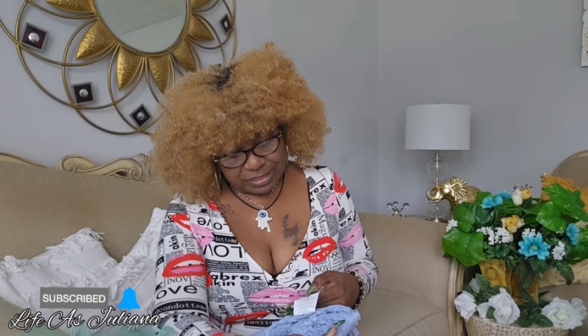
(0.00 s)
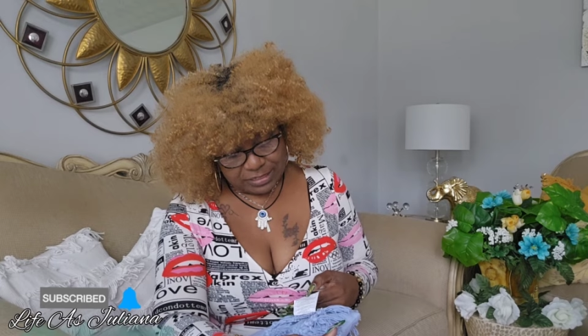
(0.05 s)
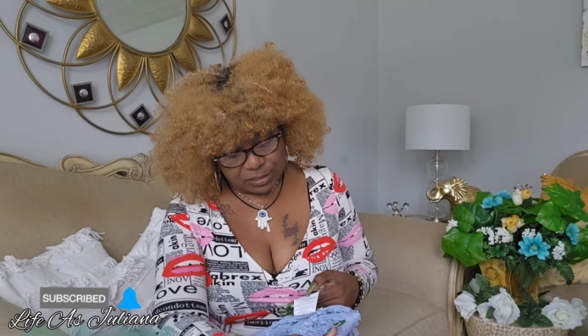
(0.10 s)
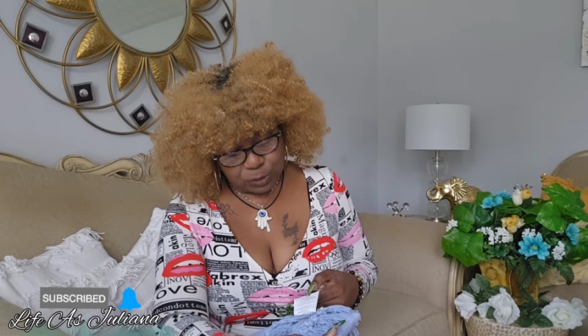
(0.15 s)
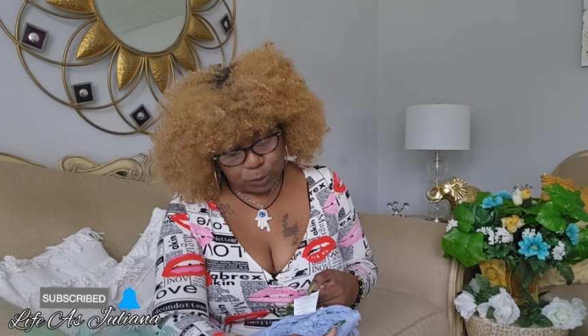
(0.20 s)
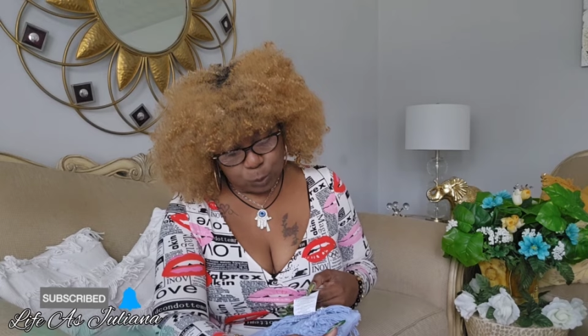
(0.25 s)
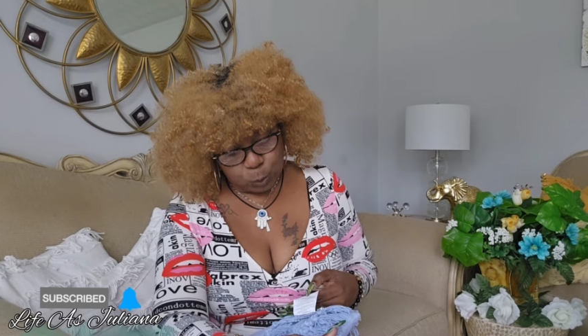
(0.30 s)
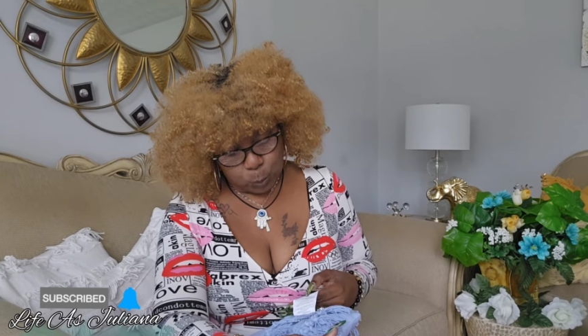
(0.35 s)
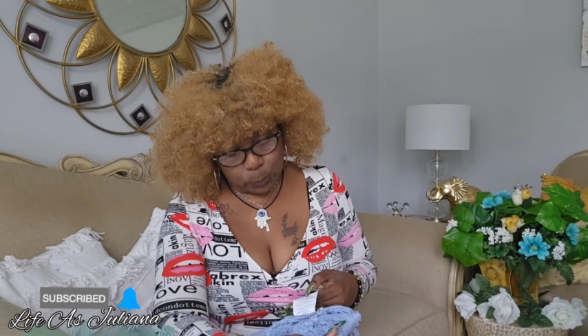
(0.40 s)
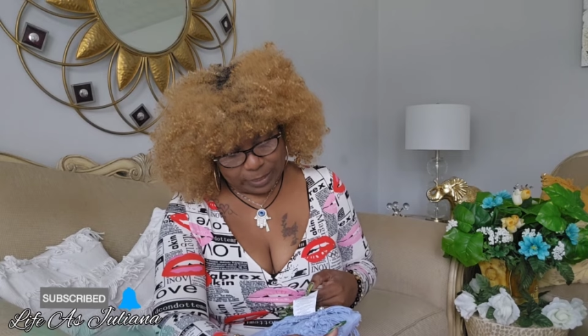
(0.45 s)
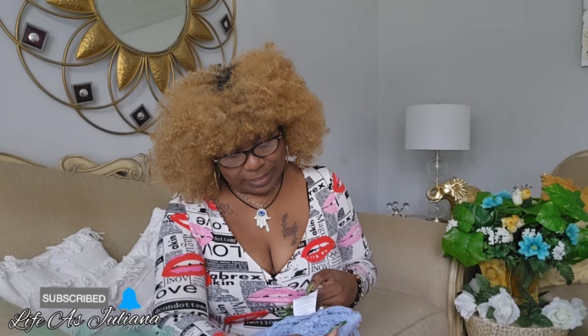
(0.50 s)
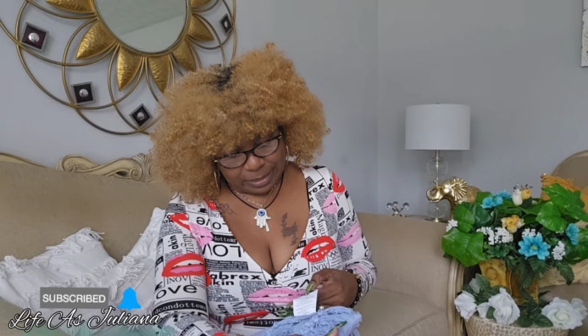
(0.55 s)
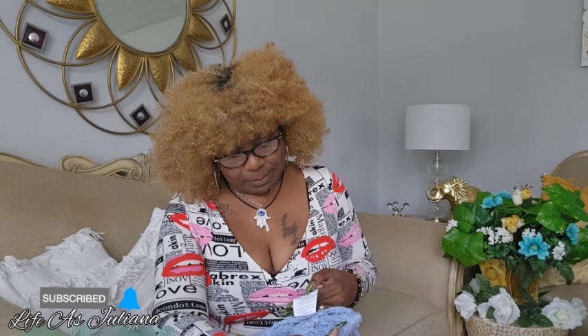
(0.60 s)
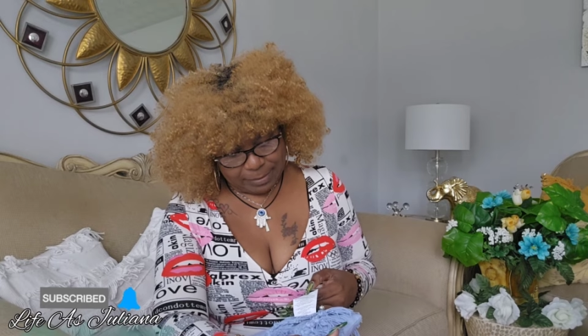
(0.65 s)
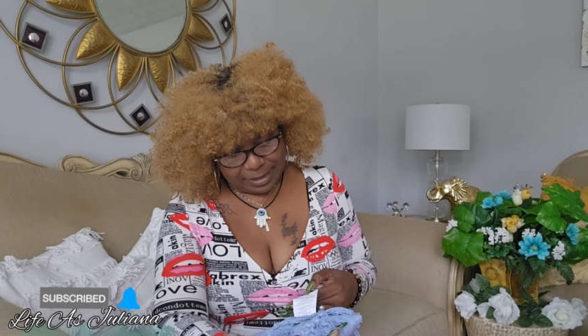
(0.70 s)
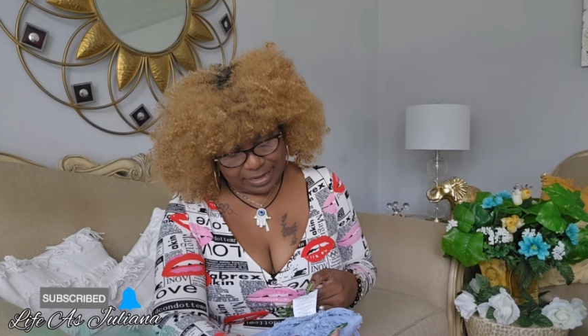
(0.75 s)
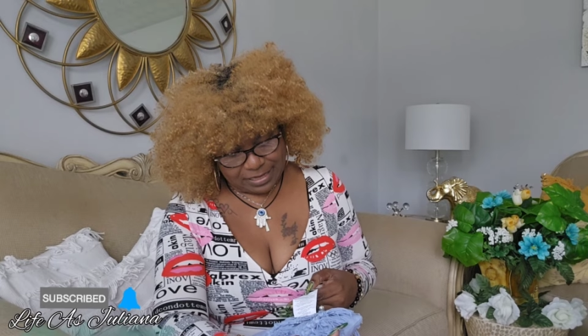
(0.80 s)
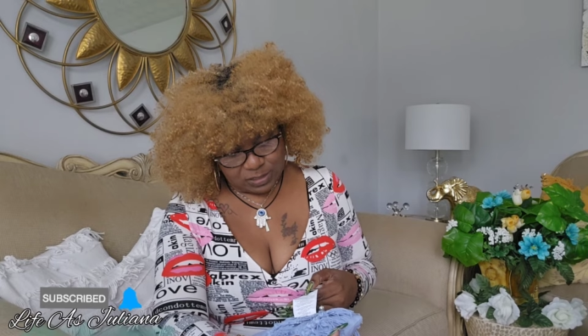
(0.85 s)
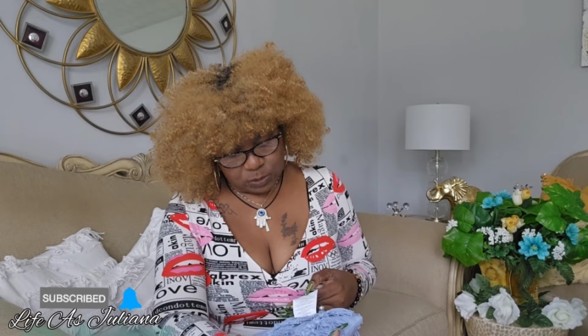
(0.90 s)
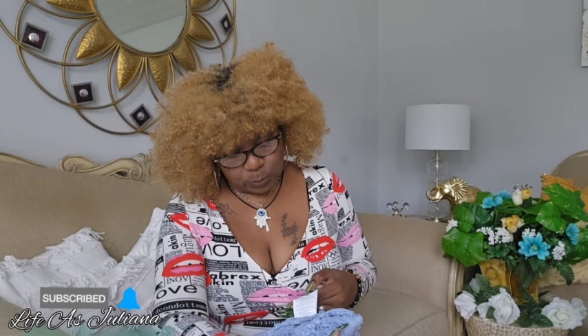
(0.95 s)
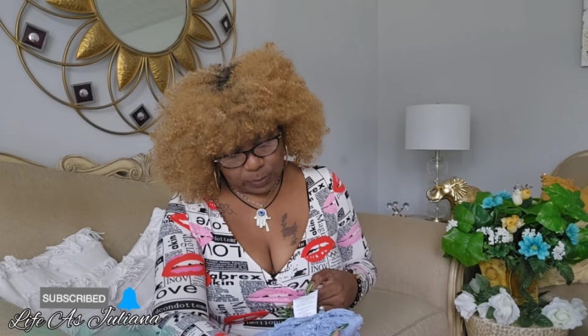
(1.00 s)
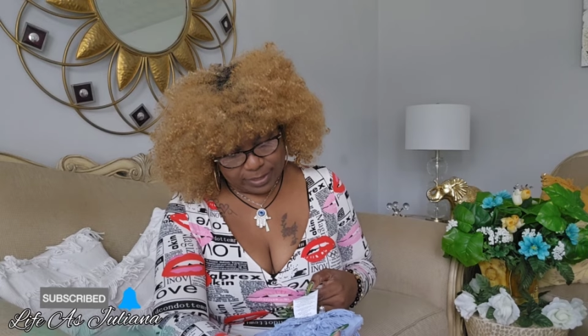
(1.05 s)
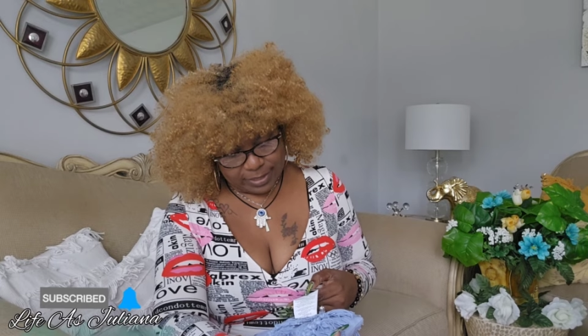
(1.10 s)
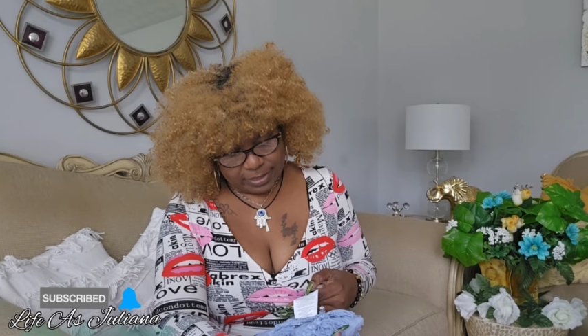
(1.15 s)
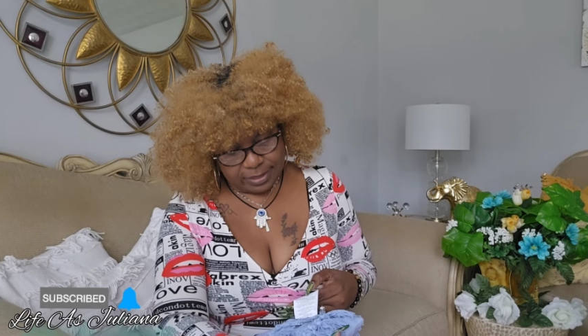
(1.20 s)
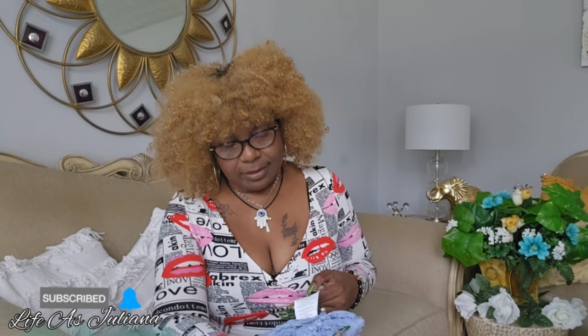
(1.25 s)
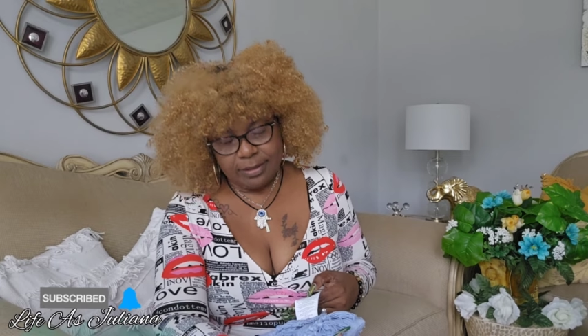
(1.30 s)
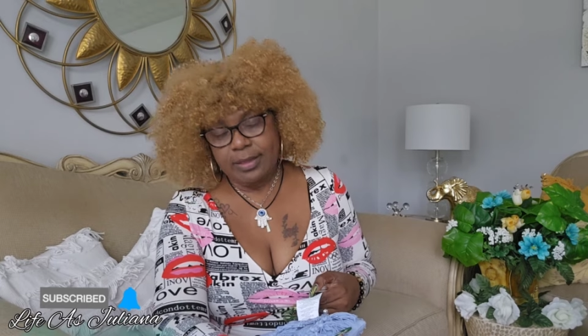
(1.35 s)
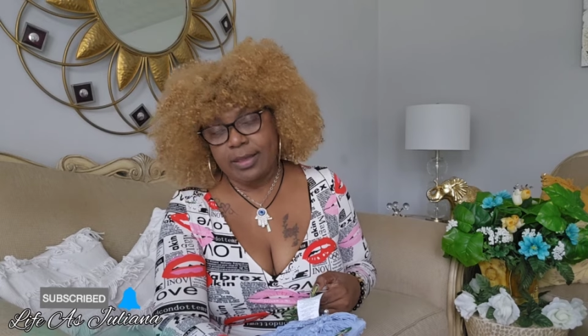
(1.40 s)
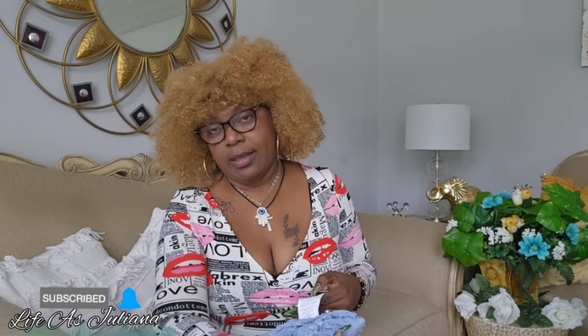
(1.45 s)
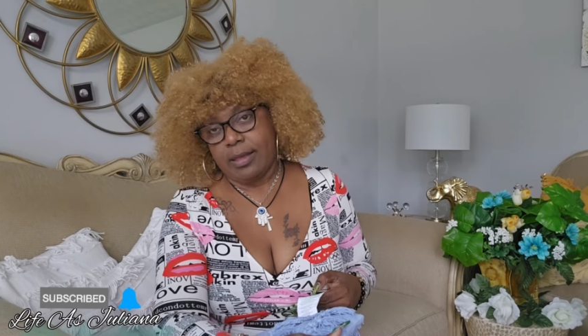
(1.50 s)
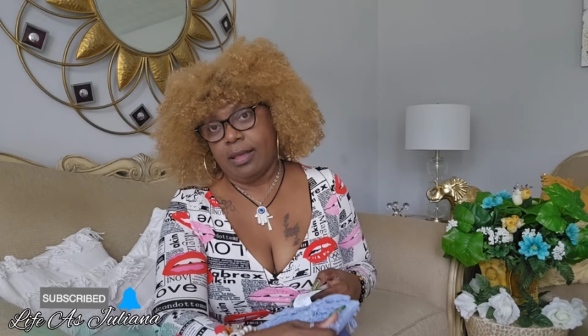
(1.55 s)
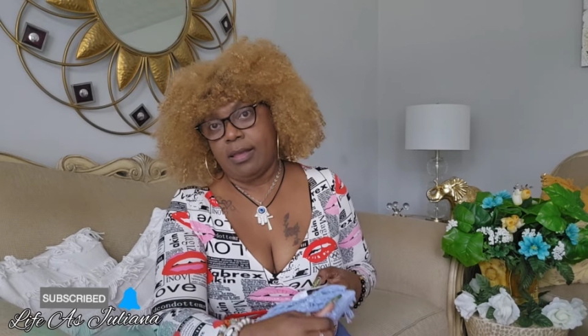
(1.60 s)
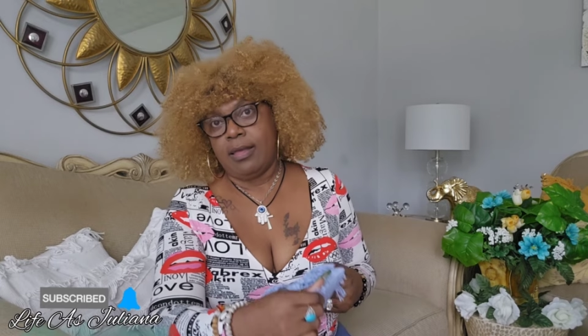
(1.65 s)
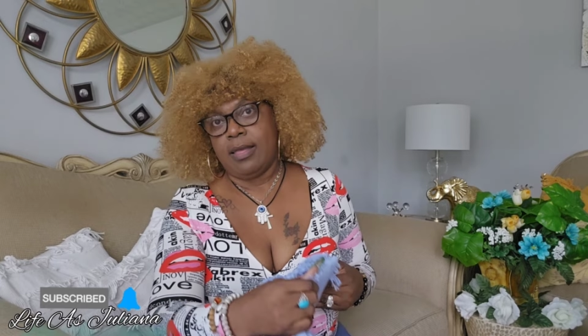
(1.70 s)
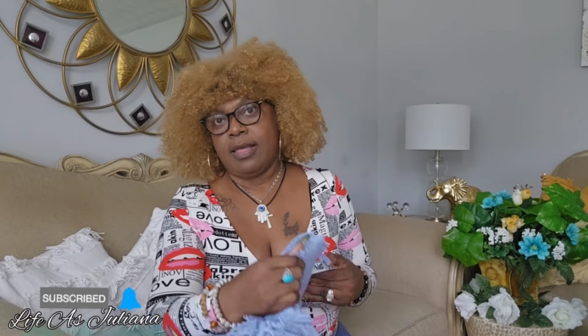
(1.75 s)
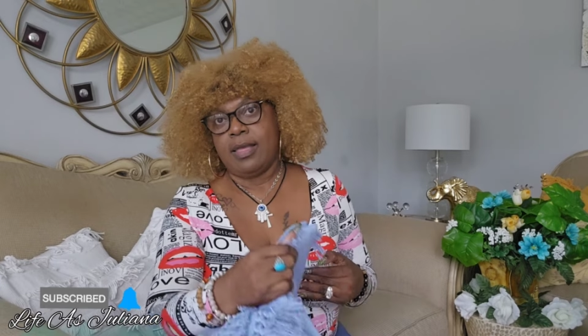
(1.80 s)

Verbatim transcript: these are 20 by 20 yeah